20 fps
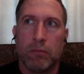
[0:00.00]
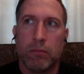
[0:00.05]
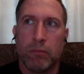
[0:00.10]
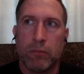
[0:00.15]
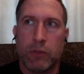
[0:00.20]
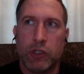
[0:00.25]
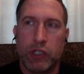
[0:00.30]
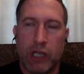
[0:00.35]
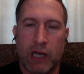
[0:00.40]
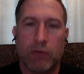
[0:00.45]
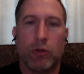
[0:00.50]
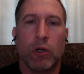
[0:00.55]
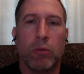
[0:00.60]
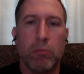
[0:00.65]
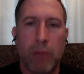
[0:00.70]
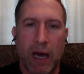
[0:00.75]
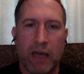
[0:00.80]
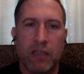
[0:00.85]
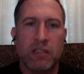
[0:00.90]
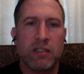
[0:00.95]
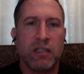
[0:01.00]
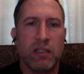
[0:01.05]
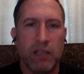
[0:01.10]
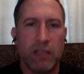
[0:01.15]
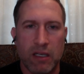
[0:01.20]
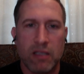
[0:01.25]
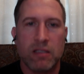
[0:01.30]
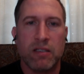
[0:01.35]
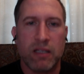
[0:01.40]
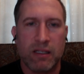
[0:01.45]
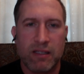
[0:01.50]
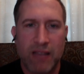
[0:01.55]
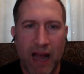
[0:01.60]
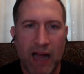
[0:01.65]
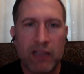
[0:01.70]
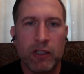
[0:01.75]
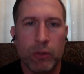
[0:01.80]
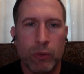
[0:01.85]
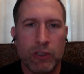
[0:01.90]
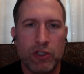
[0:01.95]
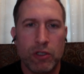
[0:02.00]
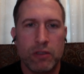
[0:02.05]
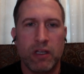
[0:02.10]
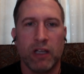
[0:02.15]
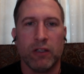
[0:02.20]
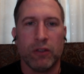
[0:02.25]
general medicine is exactly what you said.